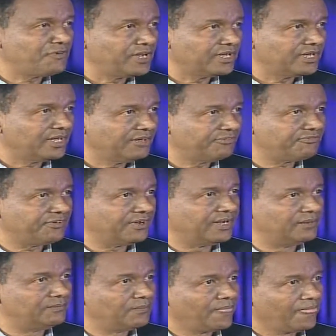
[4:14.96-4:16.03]
we if
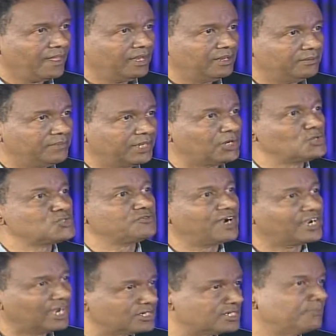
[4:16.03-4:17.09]
um, because of
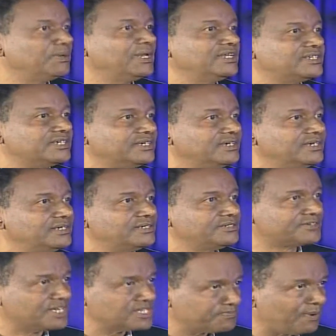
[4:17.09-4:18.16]
accountability,
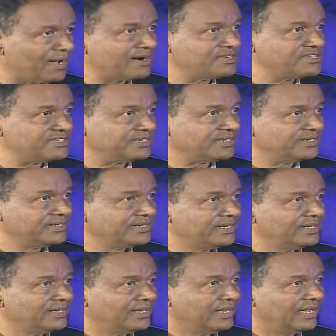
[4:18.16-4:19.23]
transparency,
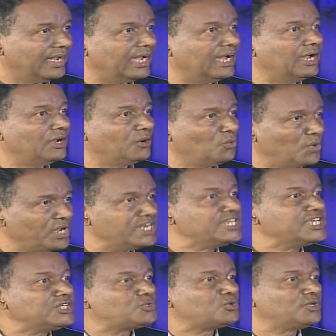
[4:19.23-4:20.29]
uh, we
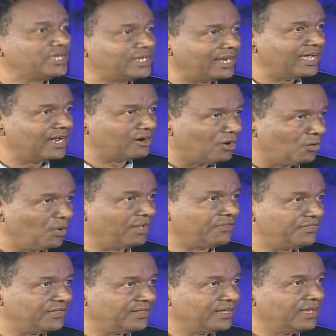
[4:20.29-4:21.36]
need to declare our
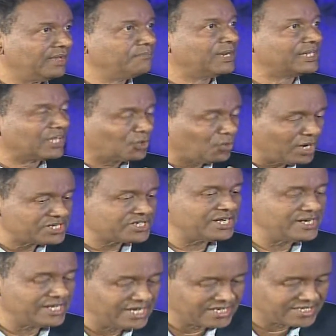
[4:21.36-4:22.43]
wealth. Mm. But the
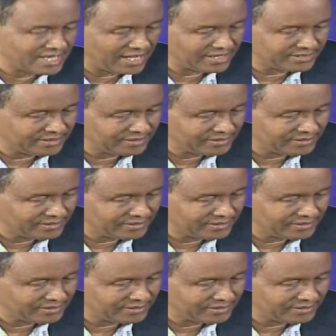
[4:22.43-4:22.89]
question is that